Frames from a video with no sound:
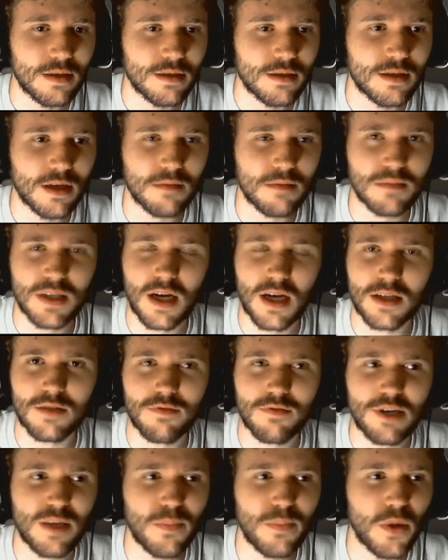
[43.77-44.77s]
It's like I'm starting
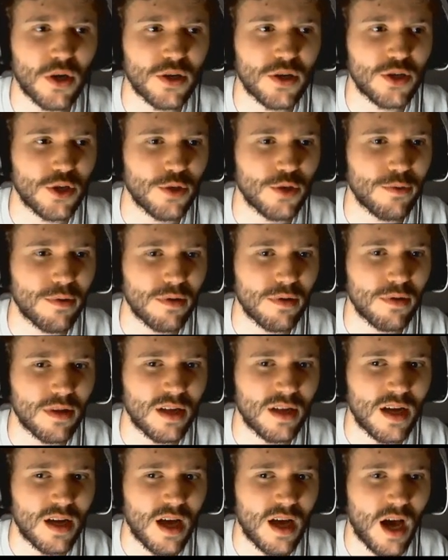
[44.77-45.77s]
to read a book to you all.
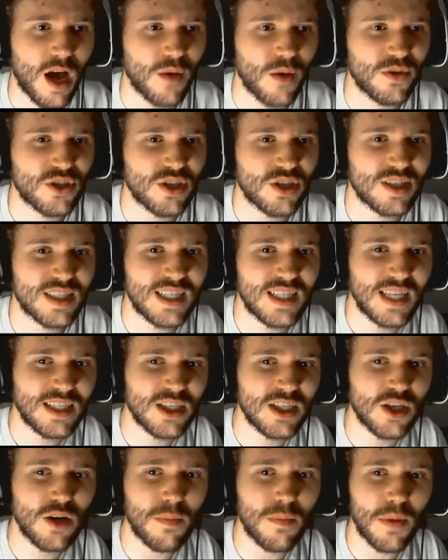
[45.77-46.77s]
I was just
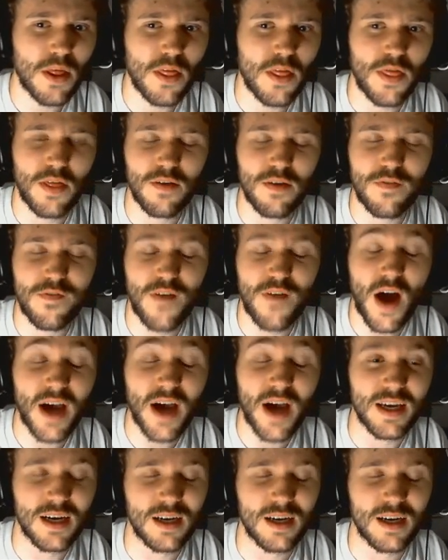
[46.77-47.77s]
setting up the
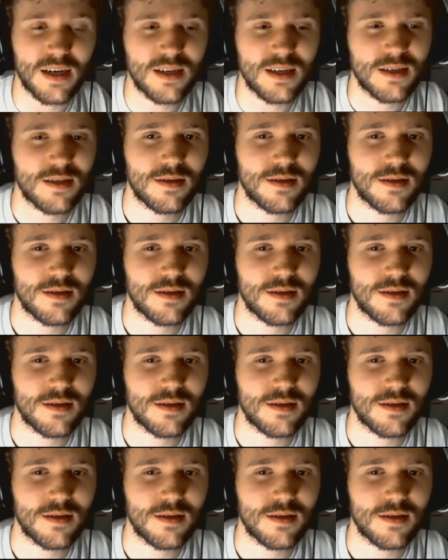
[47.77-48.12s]
fire